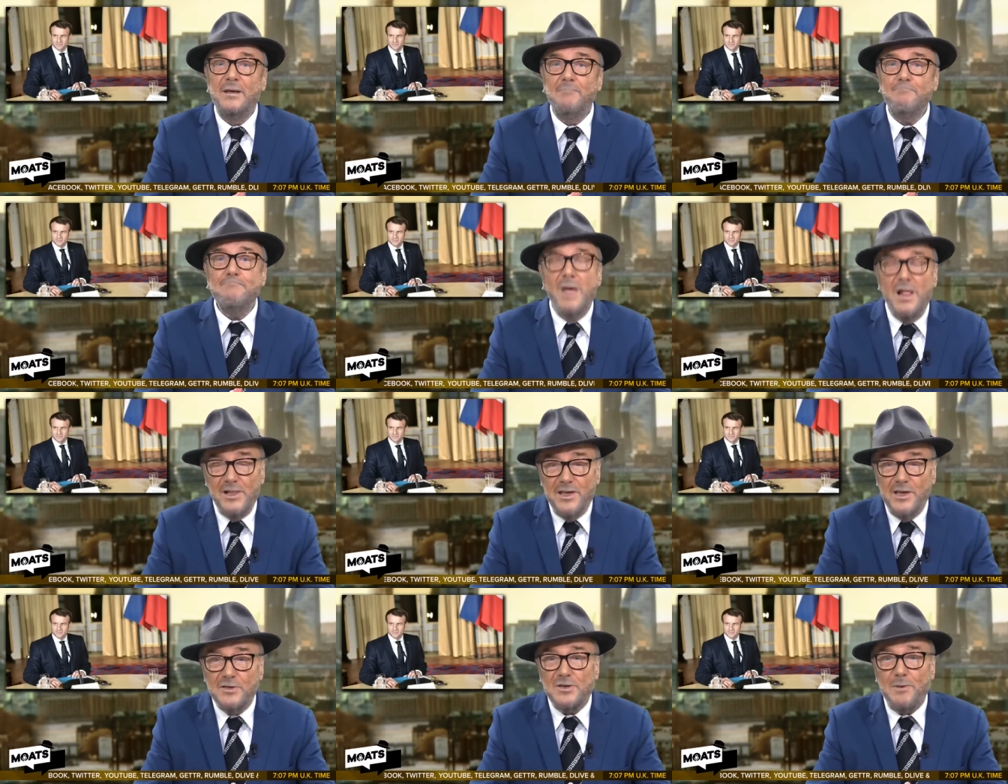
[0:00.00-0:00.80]

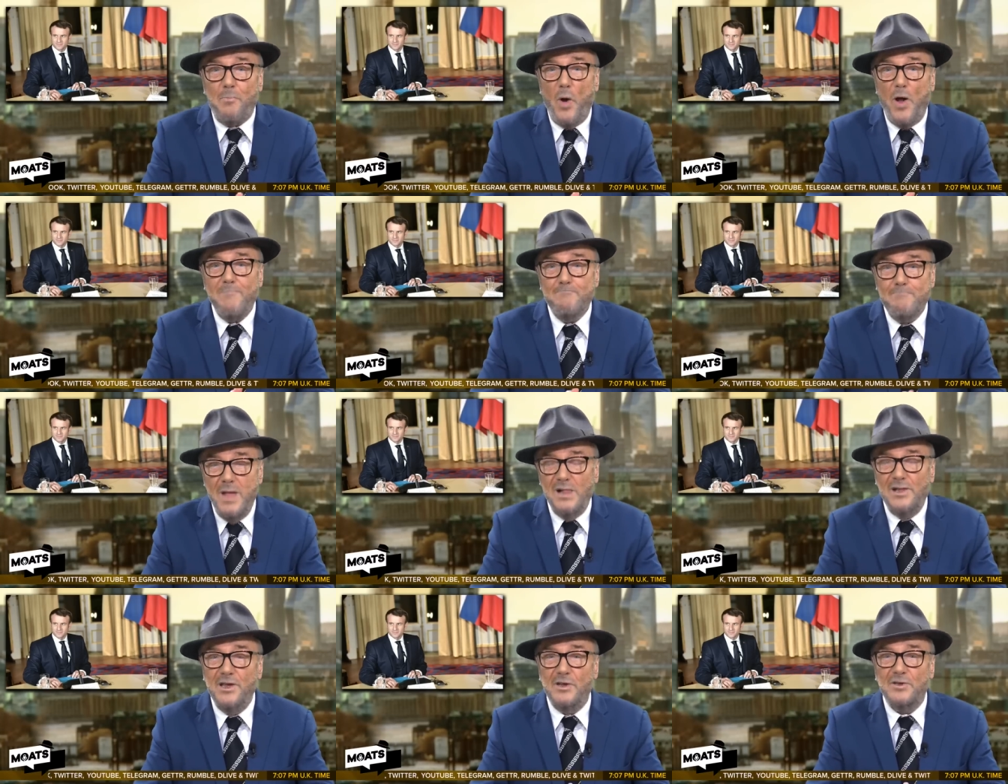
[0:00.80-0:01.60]
Millions upon
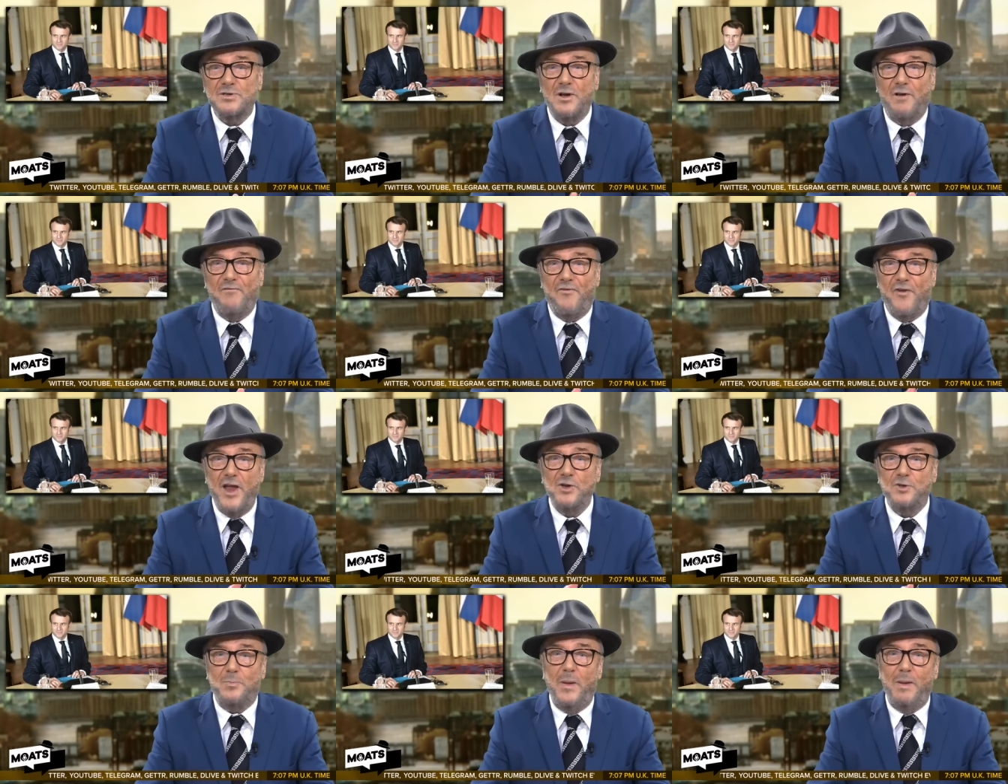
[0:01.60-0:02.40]
millions of French